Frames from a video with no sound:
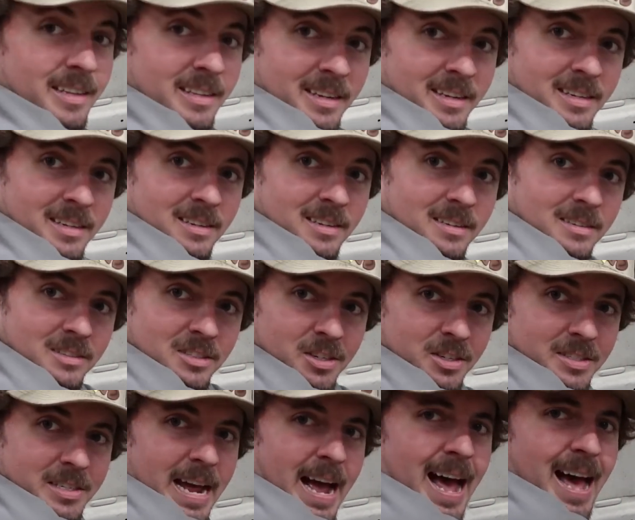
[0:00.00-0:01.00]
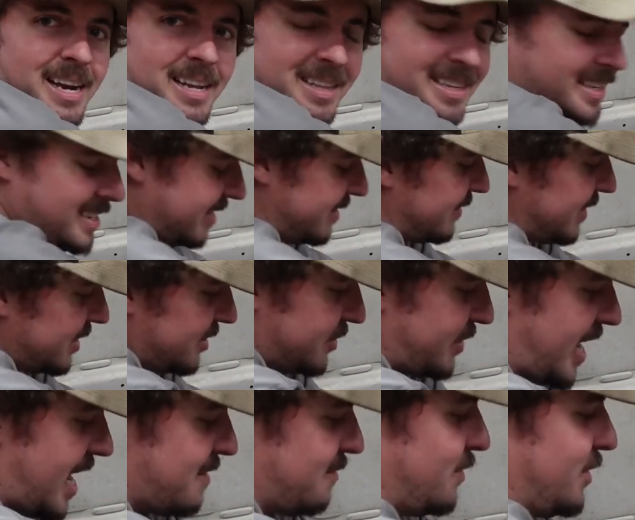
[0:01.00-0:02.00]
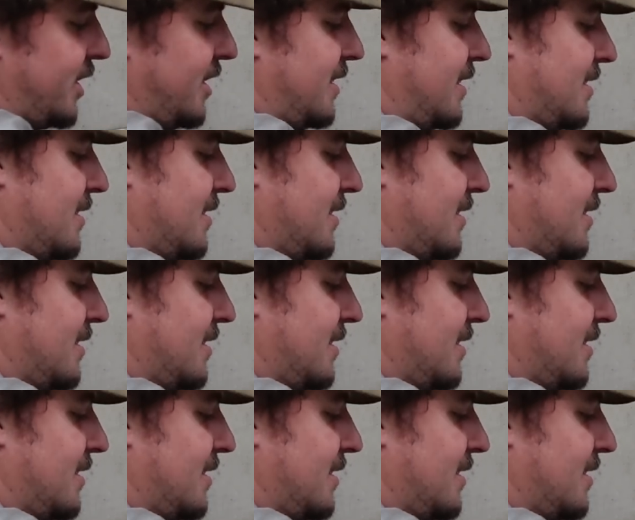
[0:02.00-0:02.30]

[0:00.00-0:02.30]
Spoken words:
then just died at the end of his driveway.